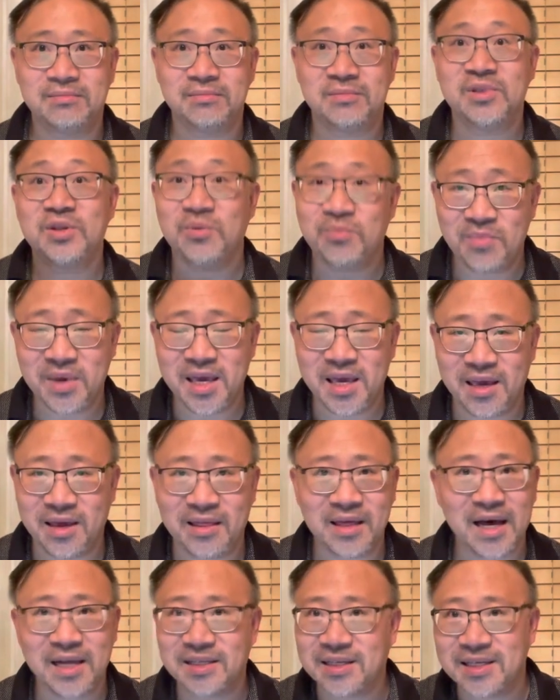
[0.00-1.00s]
To me,
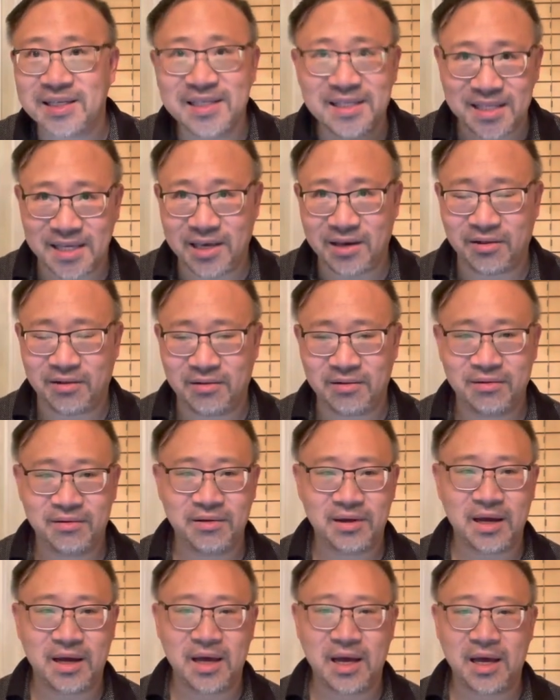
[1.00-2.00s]
that's a steal.
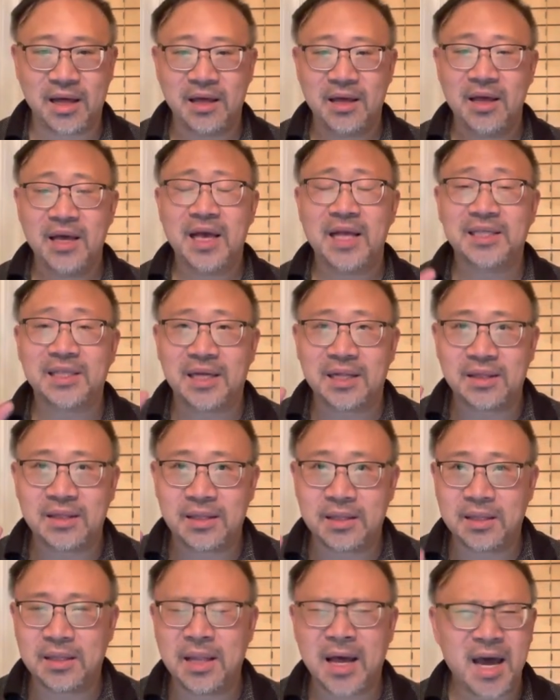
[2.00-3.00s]
Uh, it's a
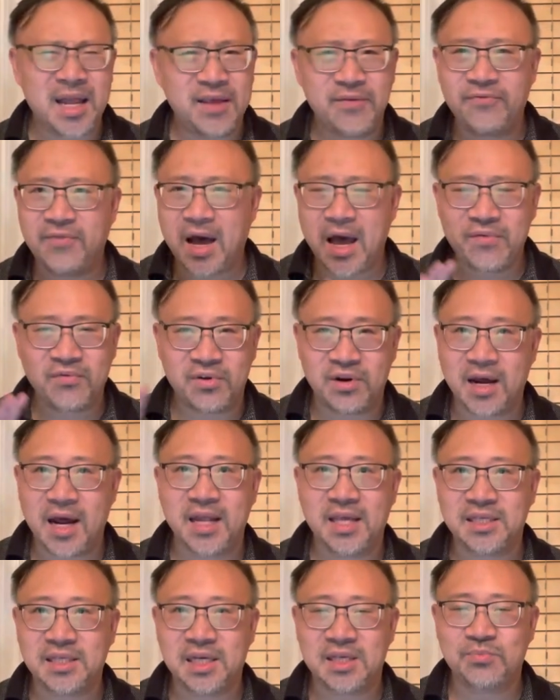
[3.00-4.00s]
95 or
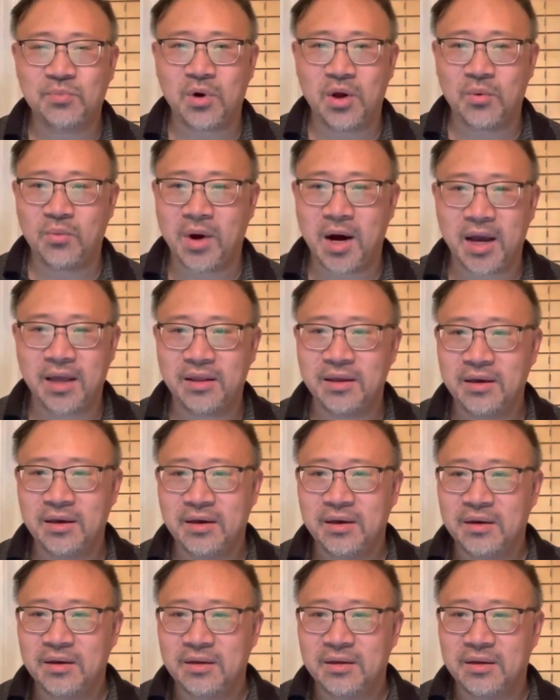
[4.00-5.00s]
96 point wine.
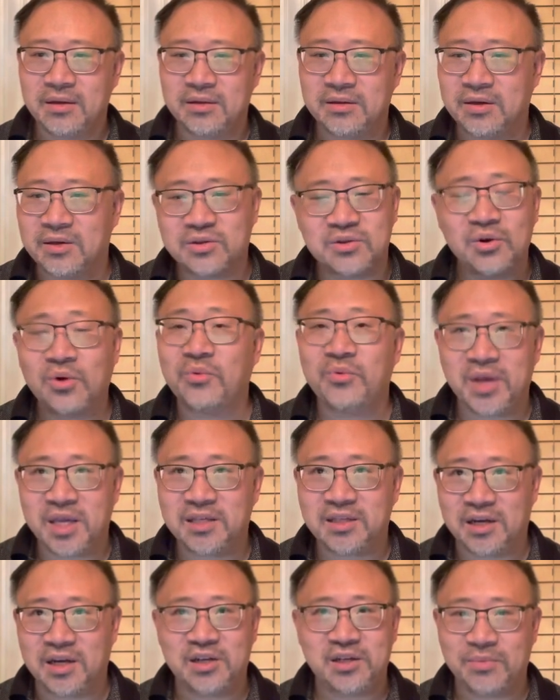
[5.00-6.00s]
There's no
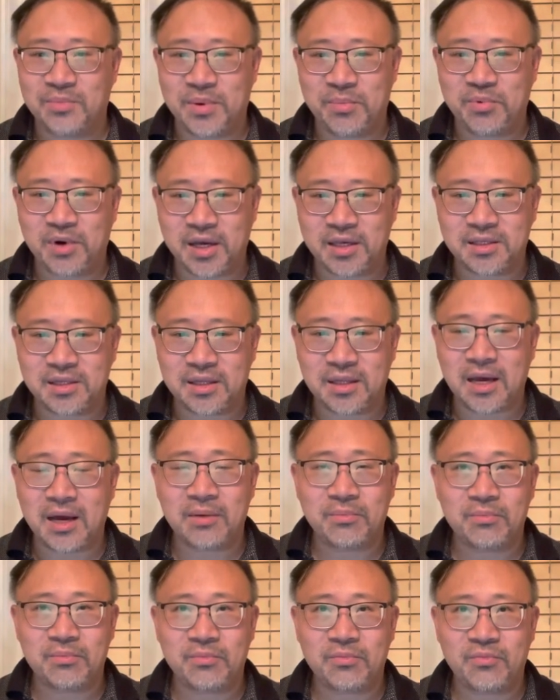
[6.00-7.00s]
reason it should be priced at that
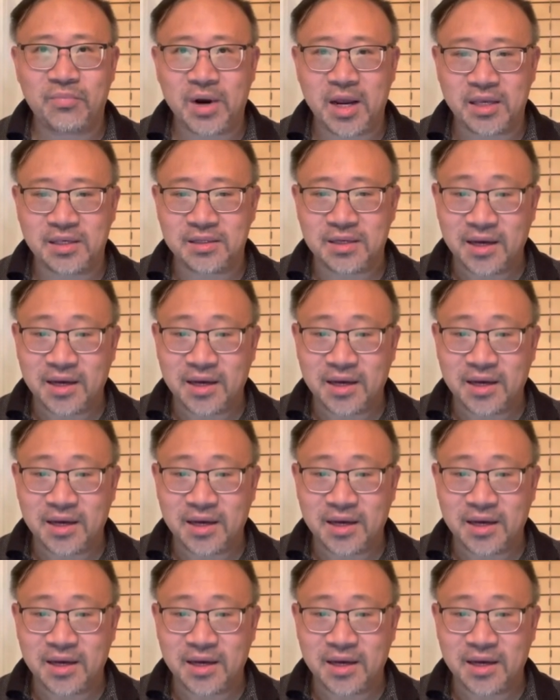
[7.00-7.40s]
price.